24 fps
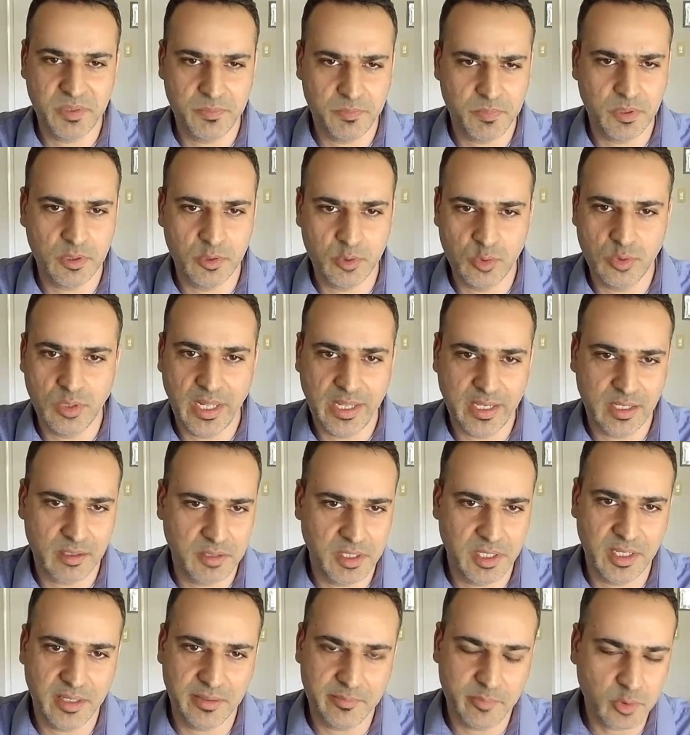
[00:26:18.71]
people do like
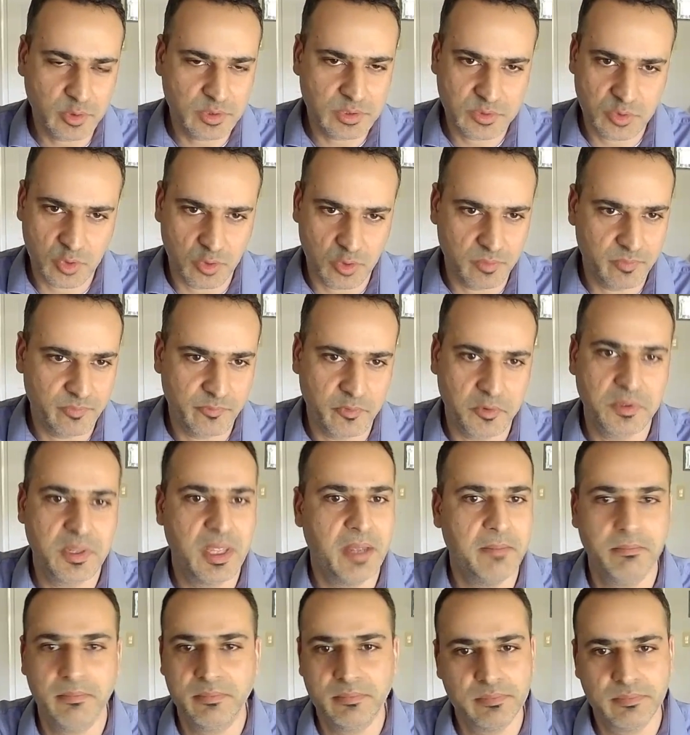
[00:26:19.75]
reading books, so for
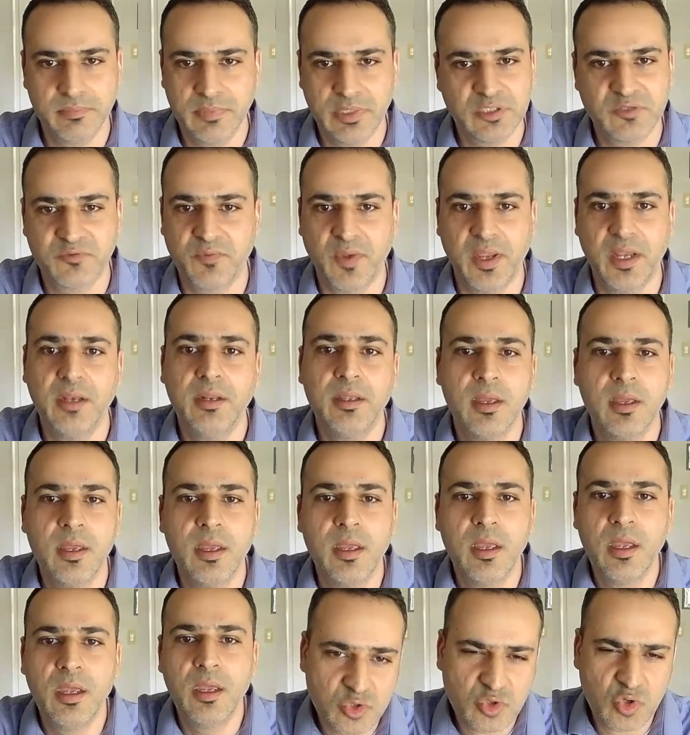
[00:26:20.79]
them it's fine.
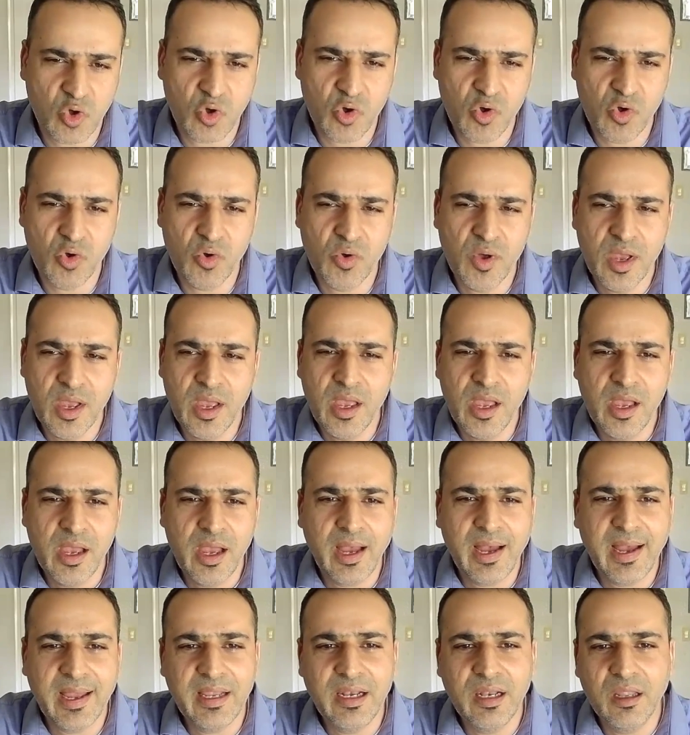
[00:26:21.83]
So
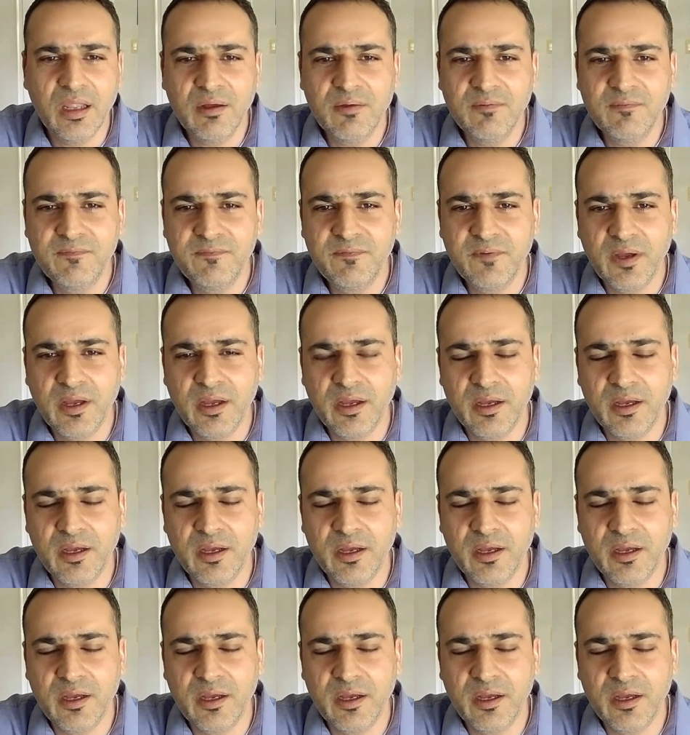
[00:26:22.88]
I love,